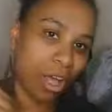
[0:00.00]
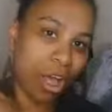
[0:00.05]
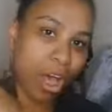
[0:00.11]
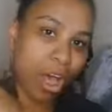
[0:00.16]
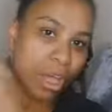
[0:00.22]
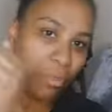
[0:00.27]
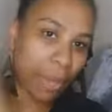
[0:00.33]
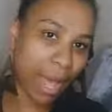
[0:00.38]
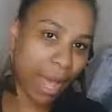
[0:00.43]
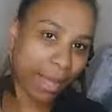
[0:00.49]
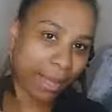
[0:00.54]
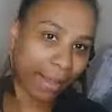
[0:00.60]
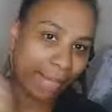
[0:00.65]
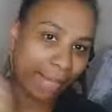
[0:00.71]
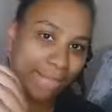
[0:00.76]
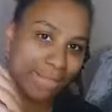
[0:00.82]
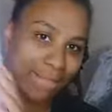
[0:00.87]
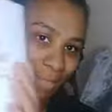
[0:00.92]
hardback,
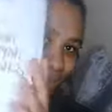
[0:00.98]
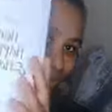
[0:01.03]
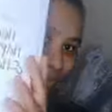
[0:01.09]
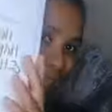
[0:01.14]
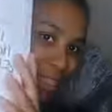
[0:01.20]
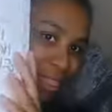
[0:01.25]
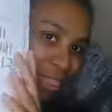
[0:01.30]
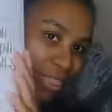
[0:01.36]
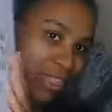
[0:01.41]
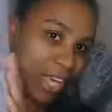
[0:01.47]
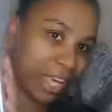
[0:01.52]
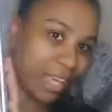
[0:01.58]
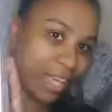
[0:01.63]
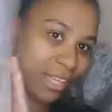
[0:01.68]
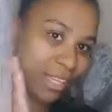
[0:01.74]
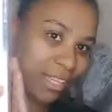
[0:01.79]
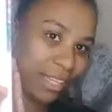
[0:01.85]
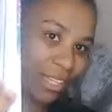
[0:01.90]

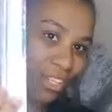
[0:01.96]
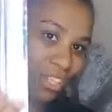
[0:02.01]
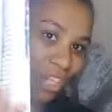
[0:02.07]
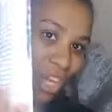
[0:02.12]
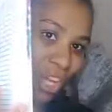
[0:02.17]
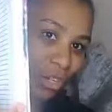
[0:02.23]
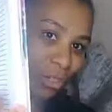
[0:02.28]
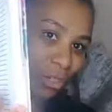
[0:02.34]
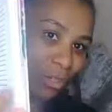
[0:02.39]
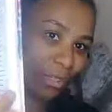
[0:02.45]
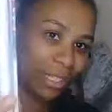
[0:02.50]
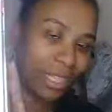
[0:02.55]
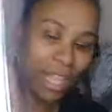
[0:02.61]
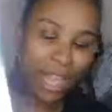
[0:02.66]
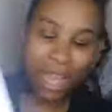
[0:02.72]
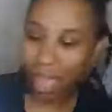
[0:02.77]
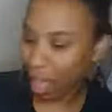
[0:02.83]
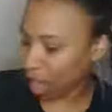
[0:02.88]
thick journal
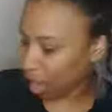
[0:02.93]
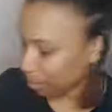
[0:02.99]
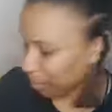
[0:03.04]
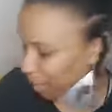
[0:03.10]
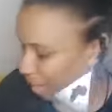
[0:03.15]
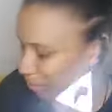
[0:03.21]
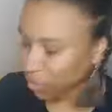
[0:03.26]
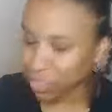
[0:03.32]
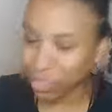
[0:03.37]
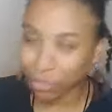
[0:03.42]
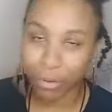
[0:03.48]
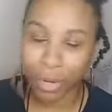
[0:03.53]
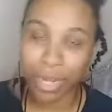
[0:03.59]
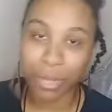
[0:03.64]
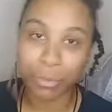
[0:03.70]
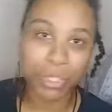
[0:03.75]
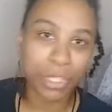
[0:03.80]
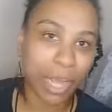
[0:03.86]
that I've just
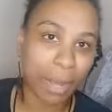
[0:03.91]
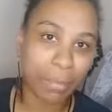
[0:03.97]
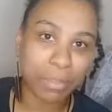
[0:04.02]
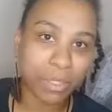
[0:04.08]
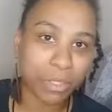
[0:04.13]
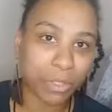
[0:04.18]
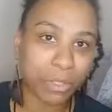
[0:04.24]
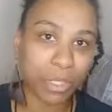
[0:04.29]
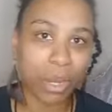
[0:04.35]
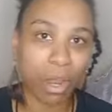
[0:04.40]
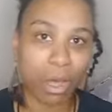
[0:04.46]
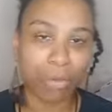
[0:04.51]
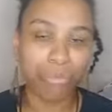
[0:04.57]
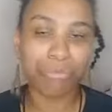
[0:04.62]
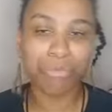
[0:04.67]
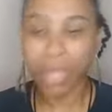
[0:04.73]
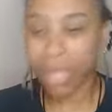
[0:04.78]
created, which I absolutely love,